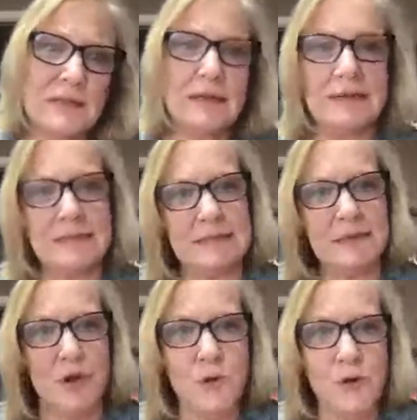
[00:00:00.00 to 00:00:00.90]
I didn't
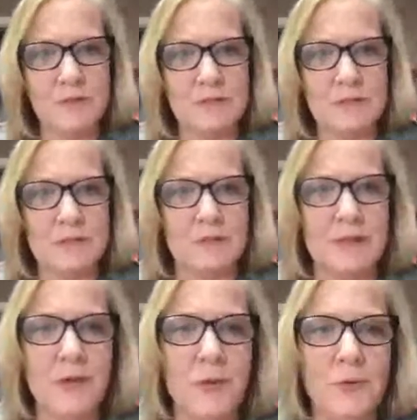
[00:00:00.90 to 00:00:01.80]
know I was doing
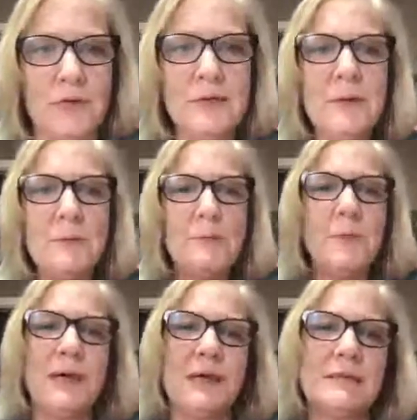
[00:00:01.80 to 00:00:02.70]
coding,
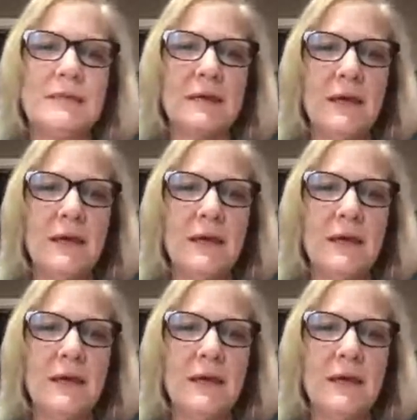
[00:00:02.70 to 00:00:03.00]
but